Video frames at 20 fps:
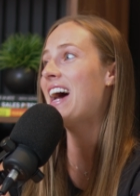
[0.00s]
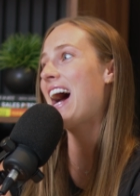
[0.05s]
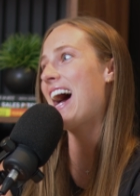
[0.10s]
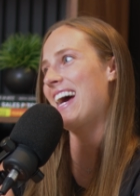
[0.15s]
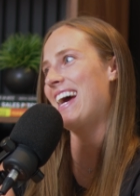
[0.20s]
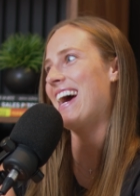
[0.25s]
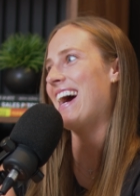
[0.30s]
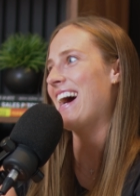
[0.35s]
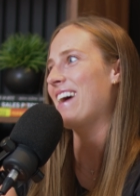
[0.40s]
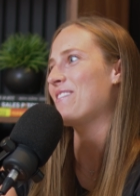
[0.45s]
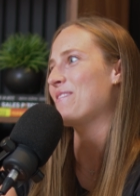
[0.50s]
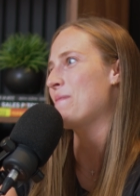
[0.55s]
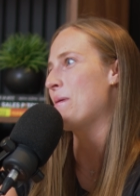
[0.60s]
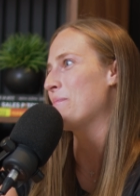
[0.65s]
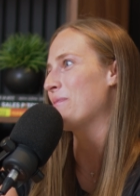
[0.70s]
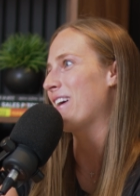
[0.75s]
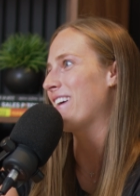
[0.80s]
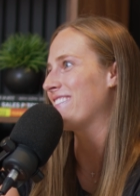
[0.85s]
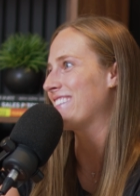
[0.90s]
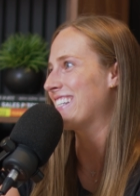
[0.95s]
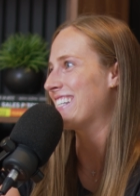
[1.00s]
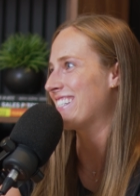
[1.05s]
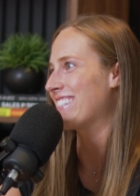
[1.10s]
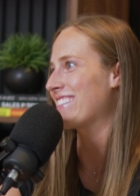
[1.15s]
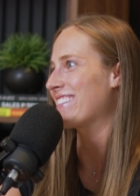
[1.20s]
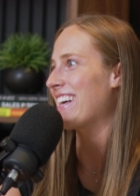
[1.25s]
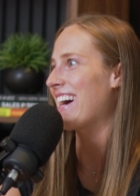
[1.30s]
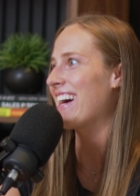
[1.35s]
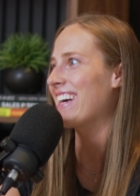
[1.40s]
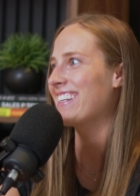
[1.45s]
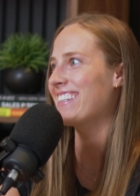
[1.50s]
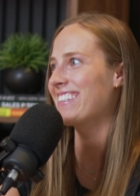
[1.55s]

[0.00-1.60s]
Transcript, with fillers: Yeah. I, is, I, remember having to do that.